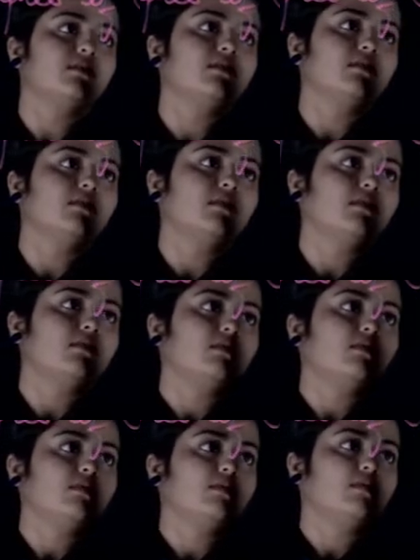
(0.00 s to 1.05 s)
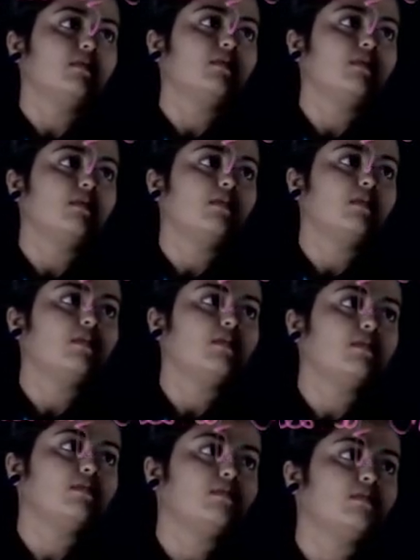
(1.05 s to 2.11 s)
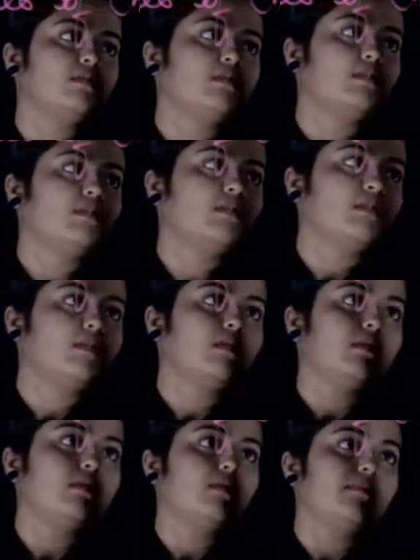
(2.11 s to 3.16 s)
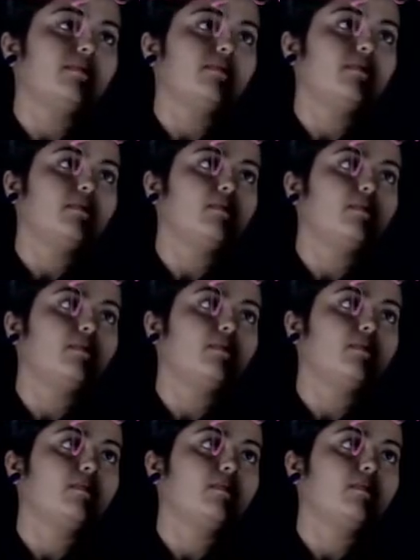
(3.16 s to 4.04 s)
Nothing is said.